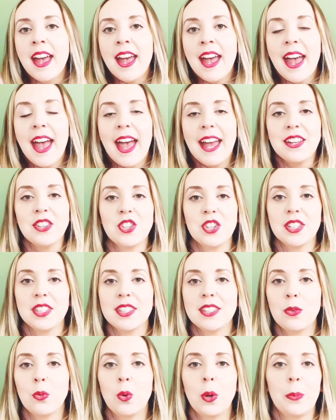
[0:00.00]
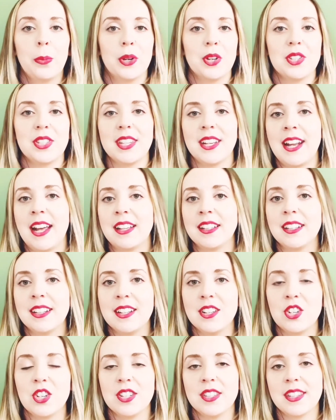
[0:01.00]
And just what personality
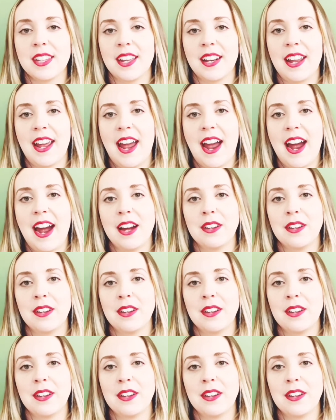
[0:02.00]
she's gonna have.